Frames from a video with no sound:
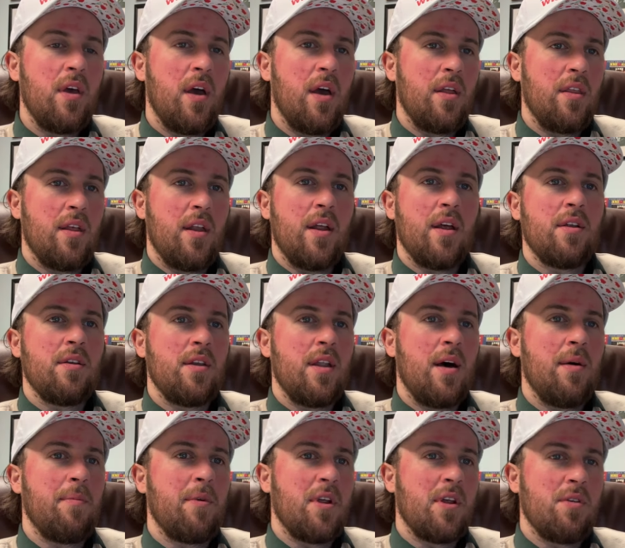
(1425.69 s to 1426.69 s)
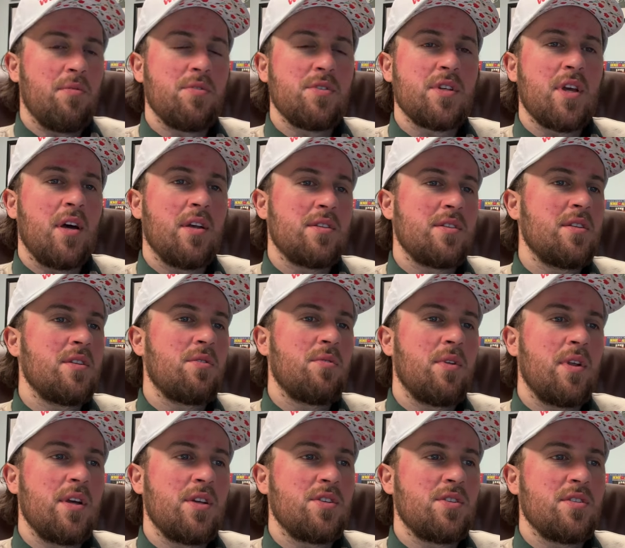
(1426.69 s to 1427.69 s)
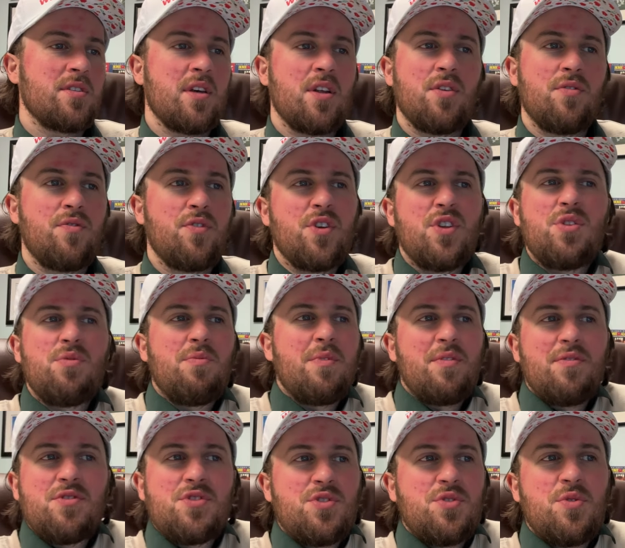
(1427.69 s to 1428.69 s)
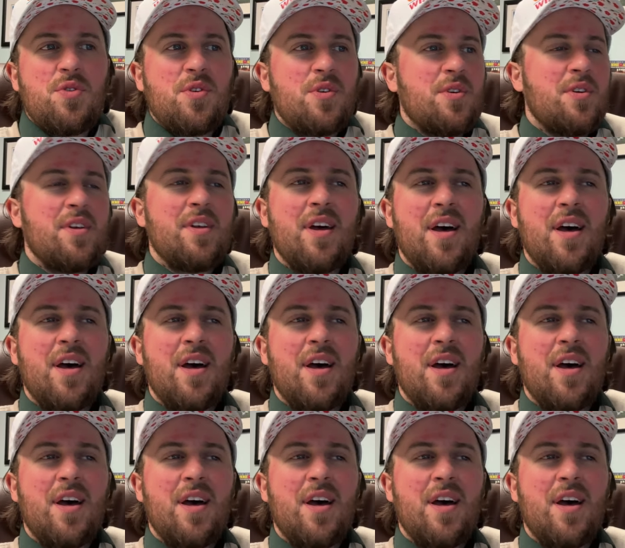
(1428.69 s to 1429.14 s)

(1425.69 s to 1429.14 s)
And then I nominated Wisconsin Liquidation Center for thrift store.